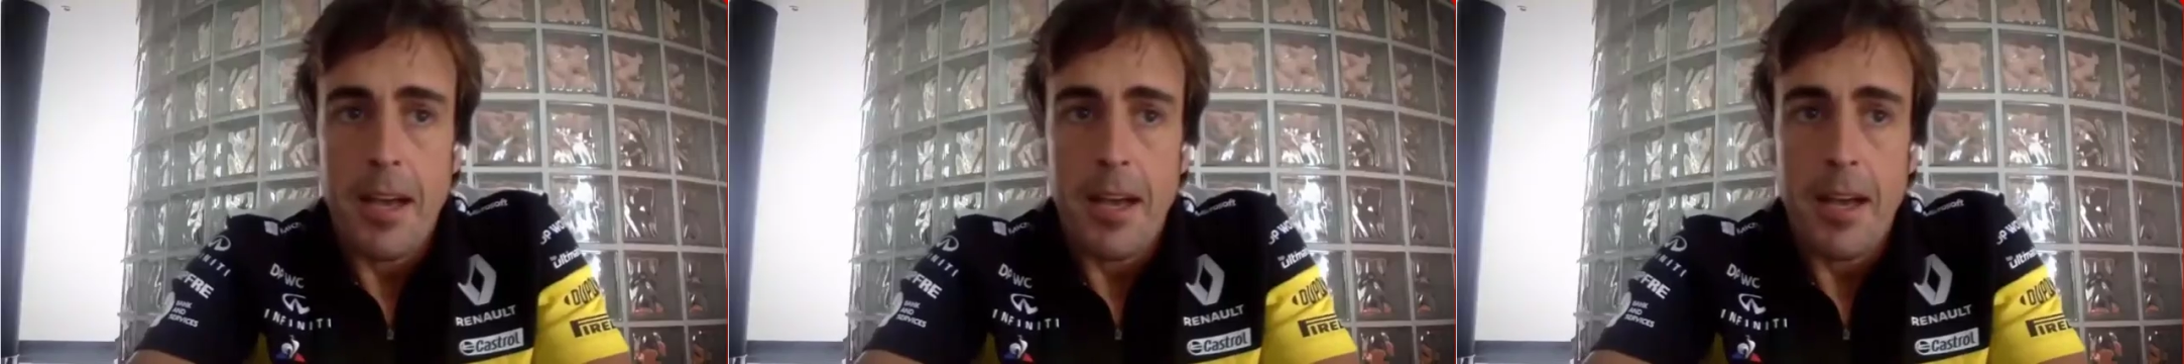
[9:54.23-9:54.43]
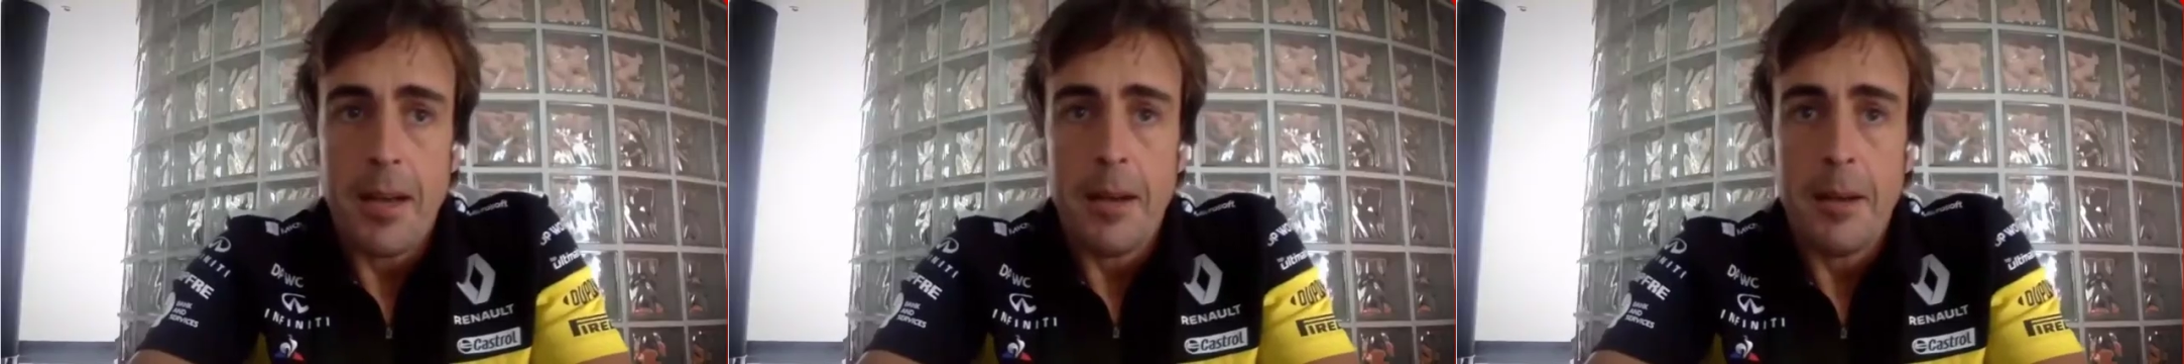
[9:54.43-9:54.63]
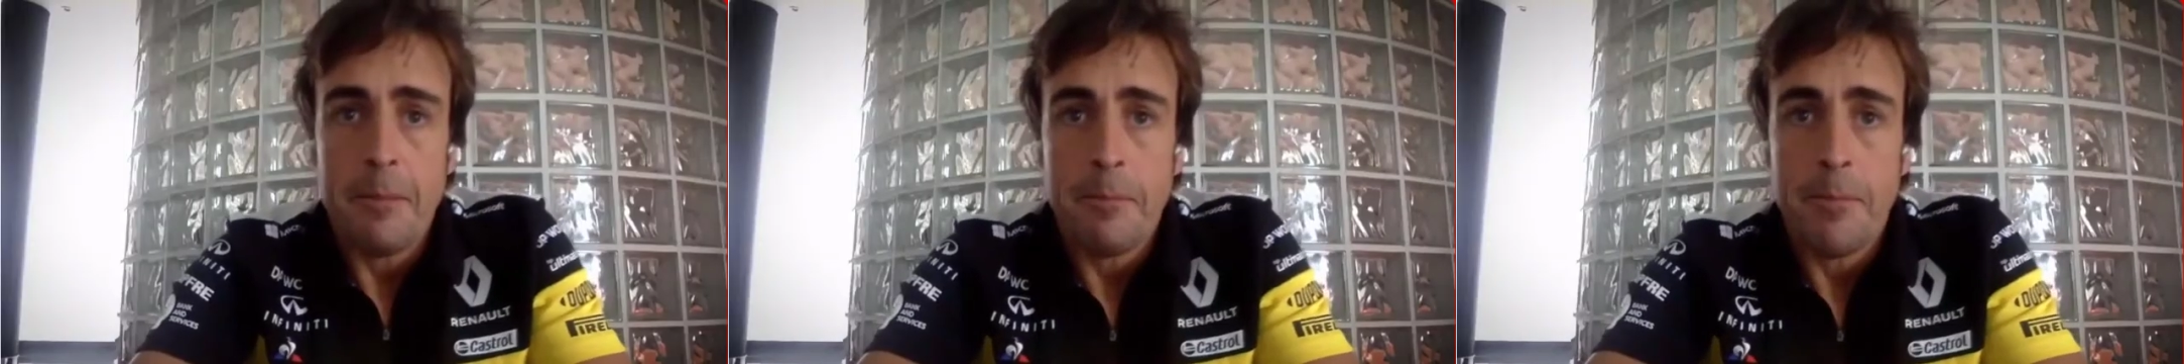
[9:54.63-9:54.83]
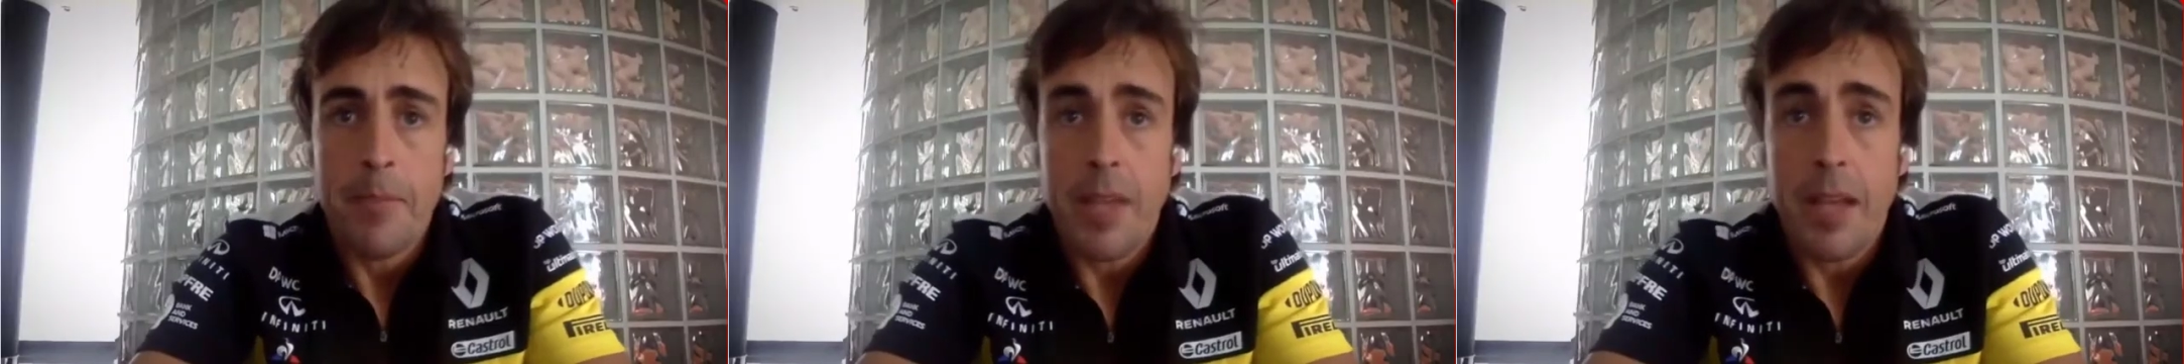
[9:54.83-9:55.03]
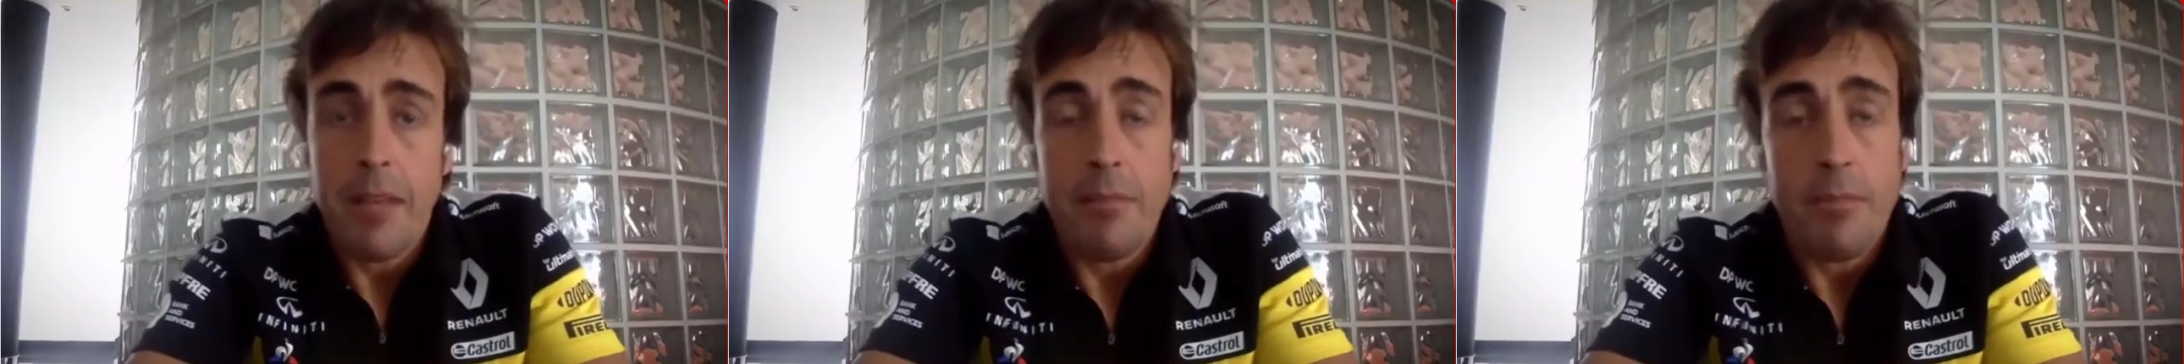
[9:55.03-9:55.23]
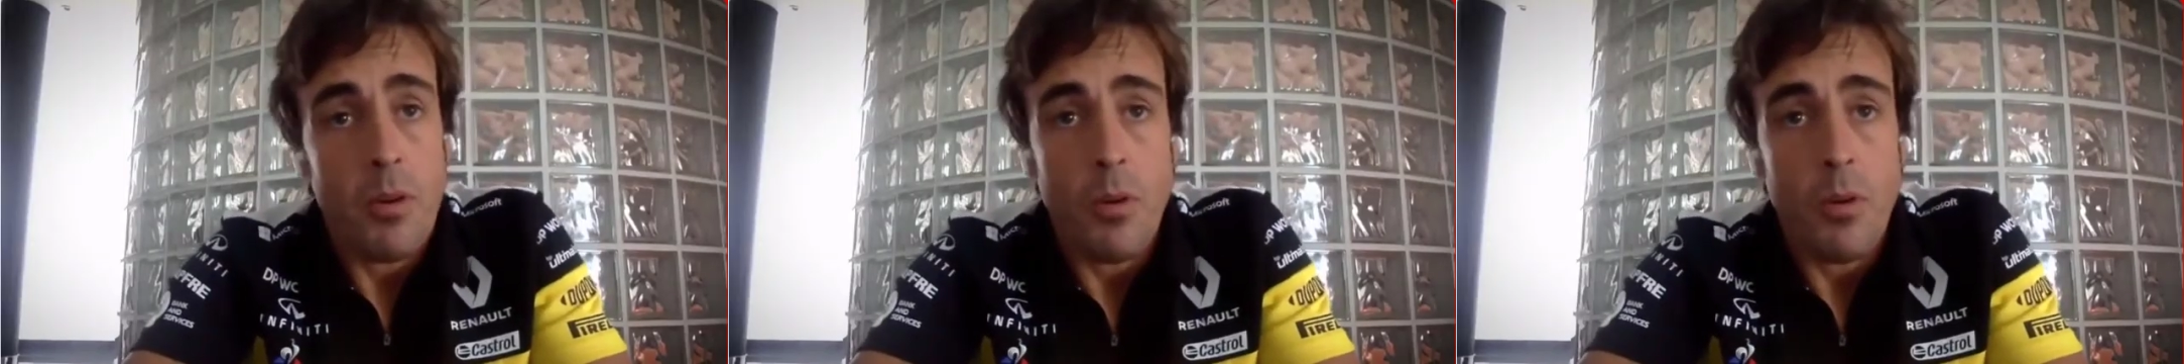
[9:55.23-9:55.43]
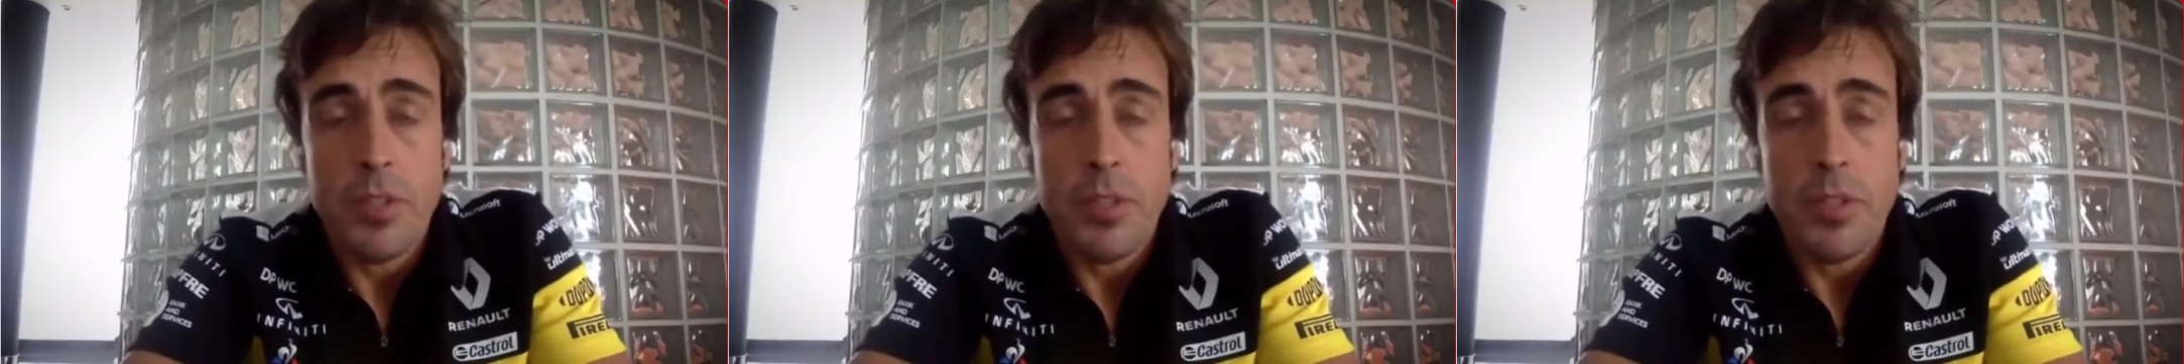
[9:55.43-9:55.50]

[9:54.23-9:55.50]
And